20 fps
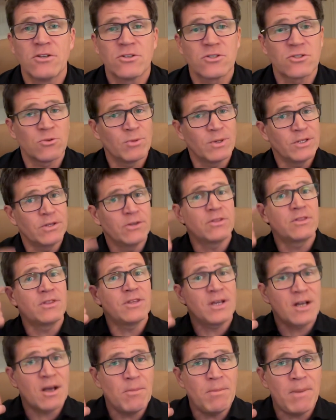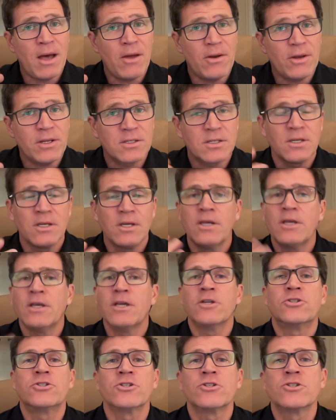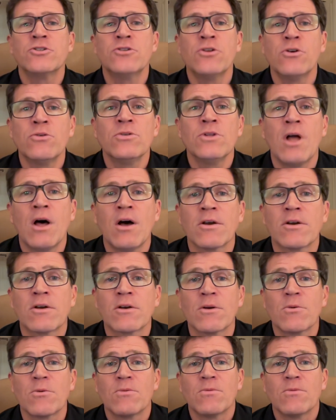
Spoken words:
So when you think about it, it just no longer